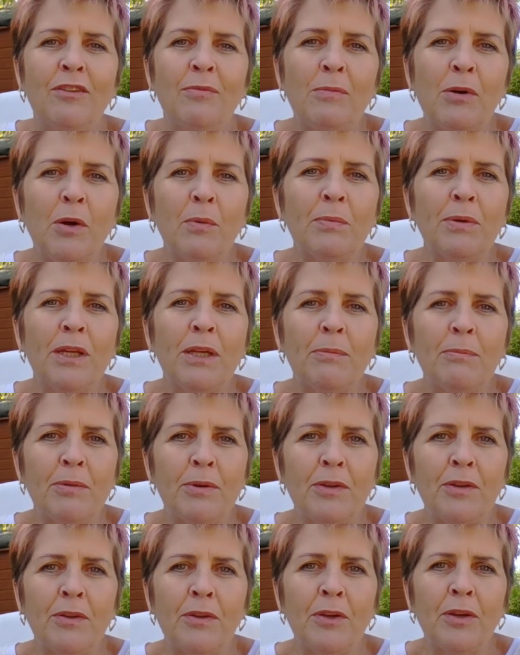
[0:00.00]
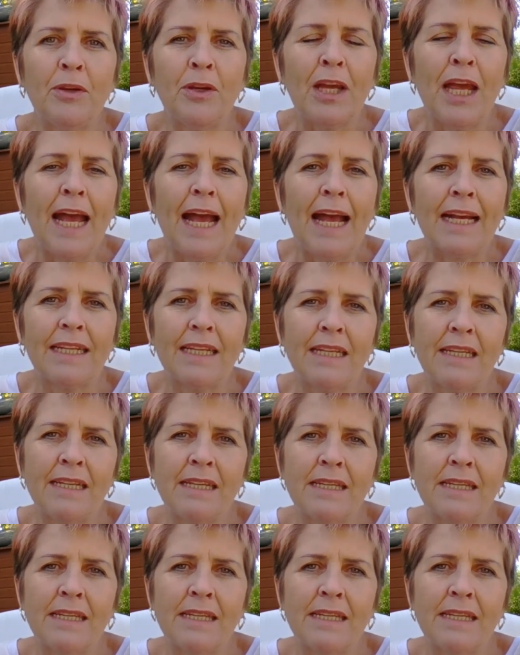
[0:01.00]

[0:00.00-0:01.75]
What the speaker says: the more people that I can